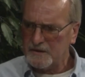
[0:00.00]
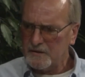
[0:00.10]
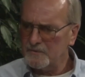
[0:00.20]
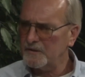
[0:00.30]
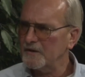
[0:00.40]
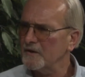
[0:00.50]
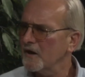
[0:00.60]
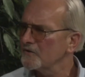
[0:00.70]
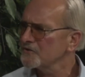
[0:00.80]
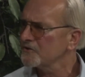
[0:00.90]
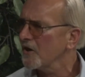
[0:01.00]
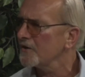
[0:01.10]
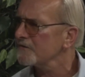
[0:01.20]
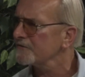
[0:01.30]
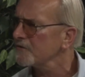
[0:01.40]
really a
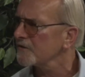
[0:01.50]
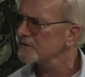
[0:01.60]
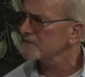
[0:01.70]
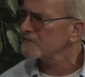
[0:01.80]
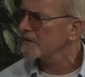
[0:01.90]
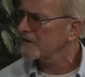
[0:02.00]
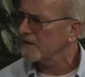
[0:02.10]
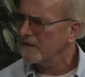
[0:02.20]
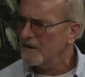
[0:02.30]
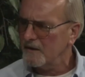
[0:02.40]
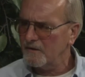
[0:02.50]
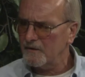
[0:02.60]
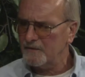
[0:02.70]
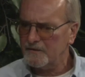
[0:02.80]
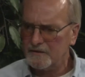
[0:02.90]
non-starter for us, and weren't getting
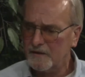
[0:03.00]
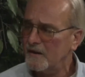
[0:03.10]
anything done.